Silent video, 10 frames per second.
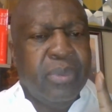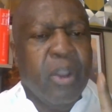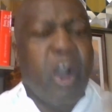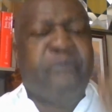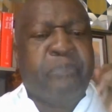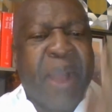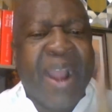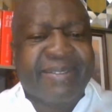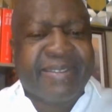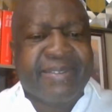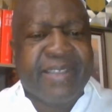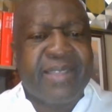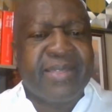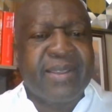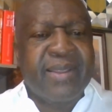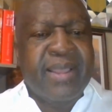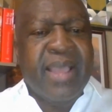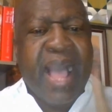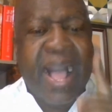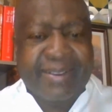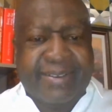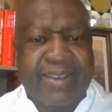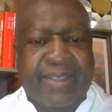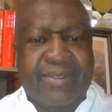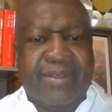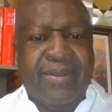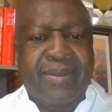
of partisan action